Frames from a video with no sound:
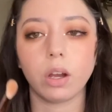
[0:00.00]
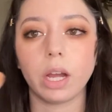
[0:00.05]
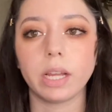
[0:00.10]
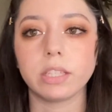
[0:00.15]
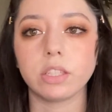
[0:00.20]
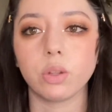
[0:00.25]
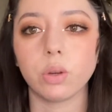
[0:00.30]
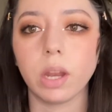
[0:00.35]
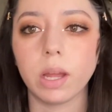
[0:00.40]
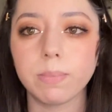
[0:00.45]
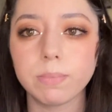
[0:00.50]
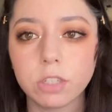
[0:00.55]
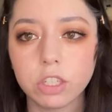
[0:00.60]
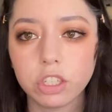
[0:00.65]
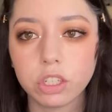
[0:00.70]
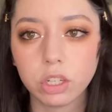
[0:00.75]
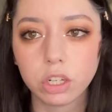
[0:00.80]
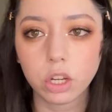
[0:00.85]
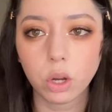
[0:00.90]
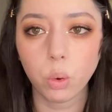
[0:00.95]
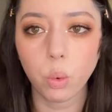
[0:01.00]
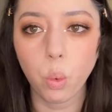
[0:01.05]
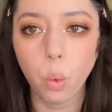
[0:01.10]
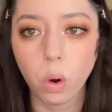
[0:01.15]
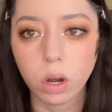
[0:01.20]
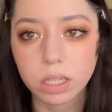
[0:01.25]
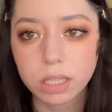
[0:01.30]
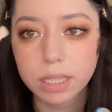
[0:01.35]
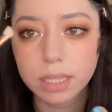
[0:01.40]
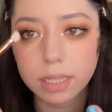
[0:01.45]
so now I'm just gonna
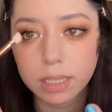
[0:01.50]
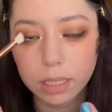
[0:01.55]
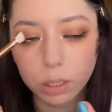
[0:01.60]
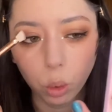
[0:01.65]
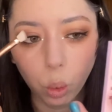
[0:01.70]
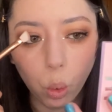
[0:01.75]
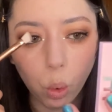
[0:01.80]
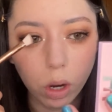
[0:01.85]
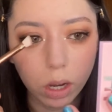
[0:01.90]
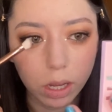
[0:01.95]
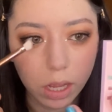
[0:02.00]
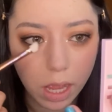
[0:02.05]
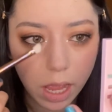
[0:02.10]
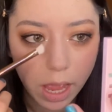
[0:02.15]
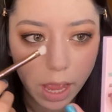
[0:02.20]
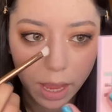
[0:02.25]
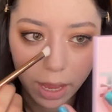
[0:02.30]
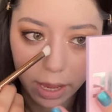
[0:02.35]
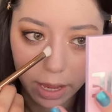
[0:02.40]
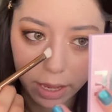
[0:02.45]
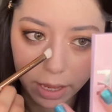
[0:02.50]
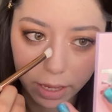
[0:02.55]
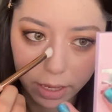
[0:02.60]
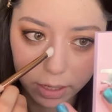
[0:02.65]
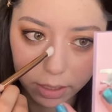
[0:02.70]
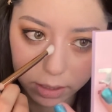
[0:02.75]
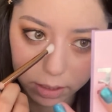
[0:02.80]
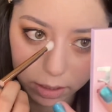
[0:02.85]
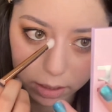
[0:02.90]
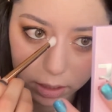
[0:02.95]
contour,
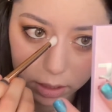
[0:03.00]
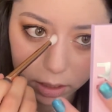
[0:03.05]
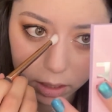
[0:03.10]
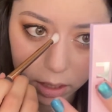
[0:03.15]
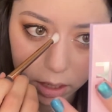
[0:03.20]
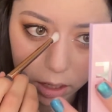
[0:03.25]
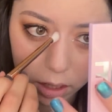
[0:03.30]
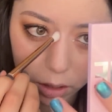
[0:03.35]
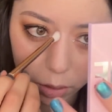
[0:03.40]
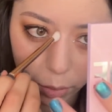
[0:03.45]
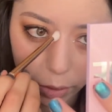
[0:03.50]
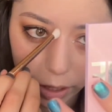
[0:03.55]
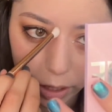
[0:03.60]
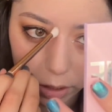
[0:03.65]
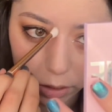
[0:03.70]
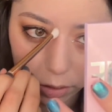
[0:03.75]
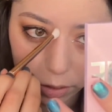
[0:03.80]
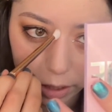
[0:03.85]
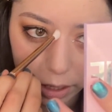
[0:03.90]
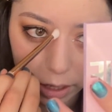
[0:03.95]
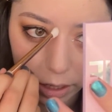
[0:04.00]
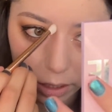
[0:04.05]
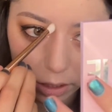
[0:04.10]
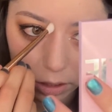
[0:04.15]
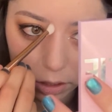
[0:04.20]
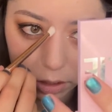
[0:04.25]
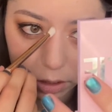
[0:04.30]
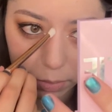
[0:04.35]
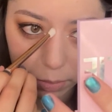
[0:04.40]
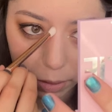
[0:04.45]
and the way I do that is
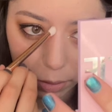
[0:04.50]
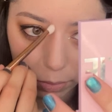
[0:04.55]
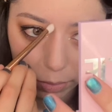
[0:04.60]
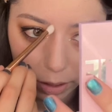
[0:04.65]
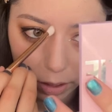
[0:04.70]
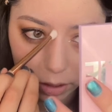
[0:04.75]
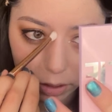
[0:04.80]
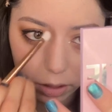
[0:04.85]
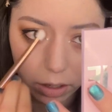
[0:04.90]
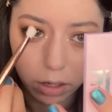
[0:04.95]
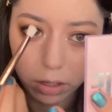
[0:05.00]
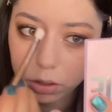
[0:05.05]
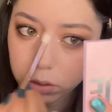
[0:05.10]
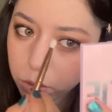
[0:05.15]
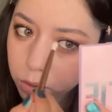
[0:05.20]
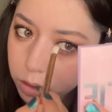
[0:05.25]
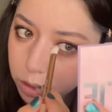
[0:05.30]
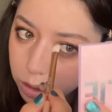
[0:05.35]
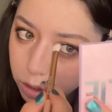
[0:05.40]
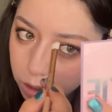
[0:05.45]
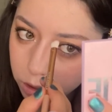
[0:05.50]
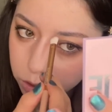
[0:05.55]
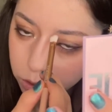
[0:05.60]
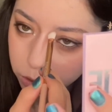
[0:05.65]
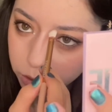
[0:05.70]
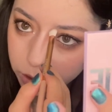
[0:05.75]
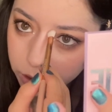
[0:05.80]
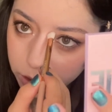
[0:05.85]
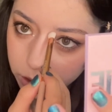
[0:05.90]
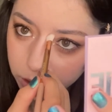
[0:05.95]
just my regular contour
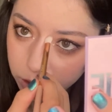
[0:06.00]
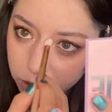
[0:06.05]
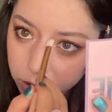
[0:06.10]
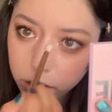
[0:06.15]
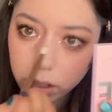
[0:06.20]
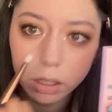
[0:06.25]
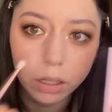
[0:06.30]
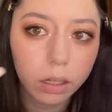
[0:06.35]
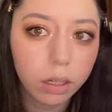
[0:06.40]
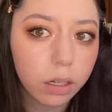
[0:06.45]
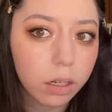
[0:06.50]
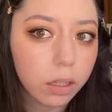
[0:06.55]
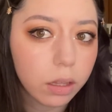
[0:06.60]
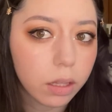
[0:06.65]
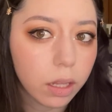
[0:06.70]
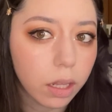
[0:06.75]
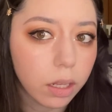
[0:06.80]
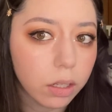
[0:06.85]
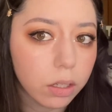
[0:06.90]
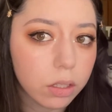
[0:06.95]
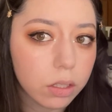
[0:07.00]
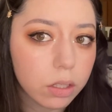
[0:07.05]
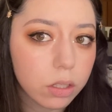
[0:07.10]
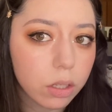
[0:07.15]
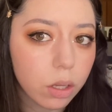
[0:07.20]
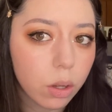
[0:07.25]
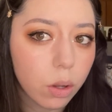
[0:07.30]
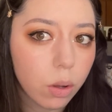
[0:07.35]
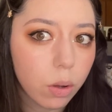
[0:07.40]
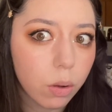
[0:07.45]
here. That looks
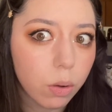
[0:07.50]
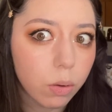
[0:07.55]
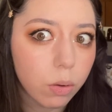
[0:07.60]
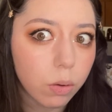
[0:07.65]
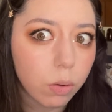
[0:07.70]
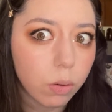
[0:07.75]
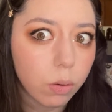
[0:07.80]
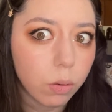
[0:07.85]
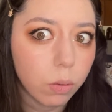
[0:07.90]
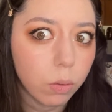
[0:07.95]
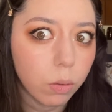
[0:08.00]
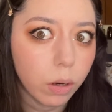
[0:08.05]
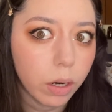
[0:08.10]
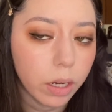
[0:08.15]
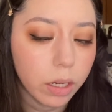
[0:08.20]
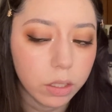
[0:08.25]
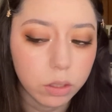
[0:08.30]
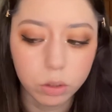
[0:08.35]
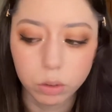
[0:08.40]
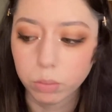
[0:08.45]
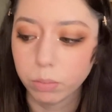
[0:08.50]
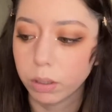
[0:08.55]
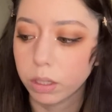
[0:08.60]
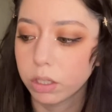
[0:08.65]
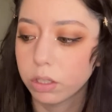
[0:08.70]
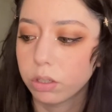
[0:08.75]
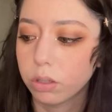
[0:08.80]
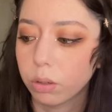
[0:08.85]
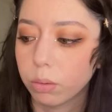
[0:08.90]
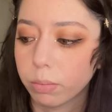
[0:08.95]
way too
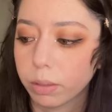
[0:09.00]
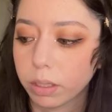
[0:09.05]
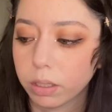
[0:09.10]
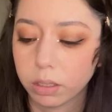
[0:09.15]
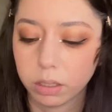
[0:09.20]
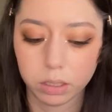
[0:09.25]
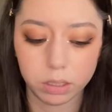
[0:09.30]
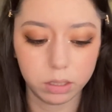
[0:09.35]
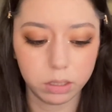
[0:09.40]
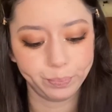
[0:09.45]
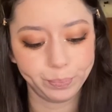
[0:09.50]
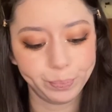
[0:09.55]
much. Oh my goodness.